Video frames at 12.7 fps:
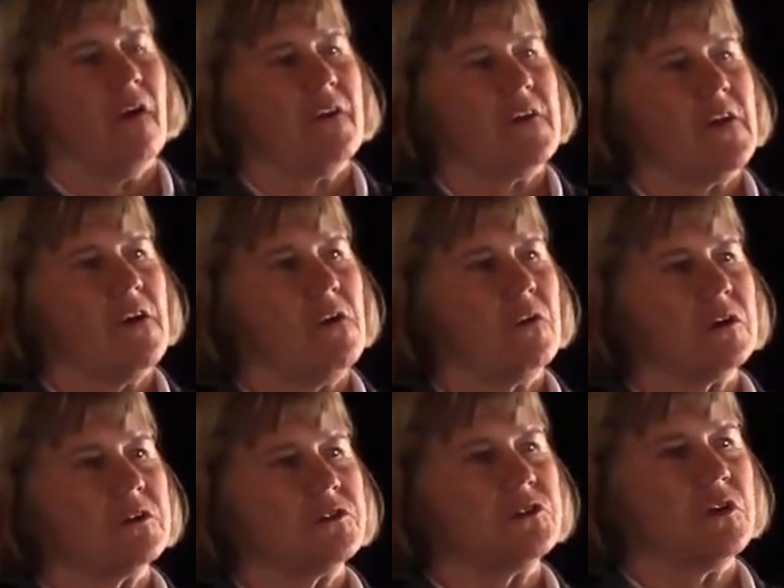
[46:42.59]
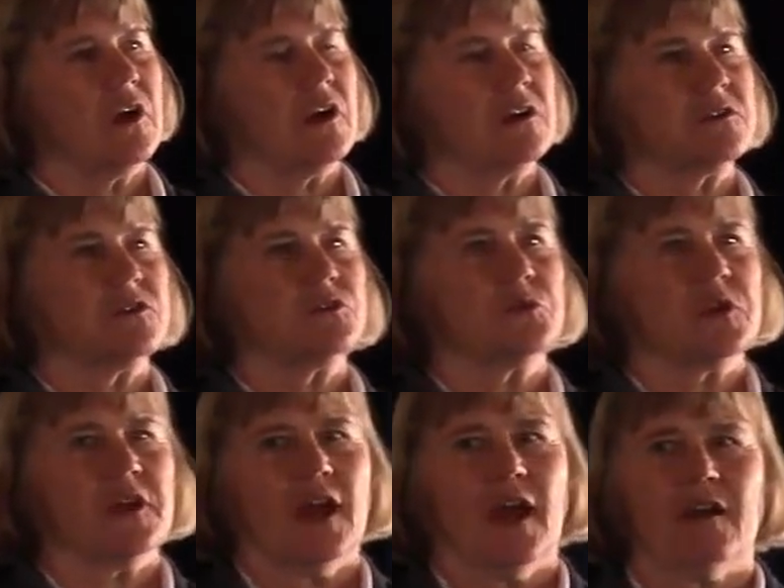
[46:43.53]
you know, uh, do
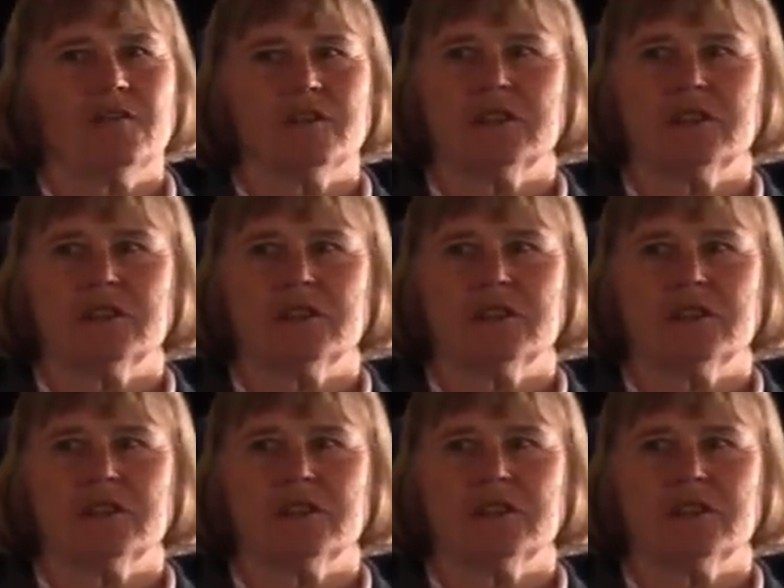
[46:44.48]
we have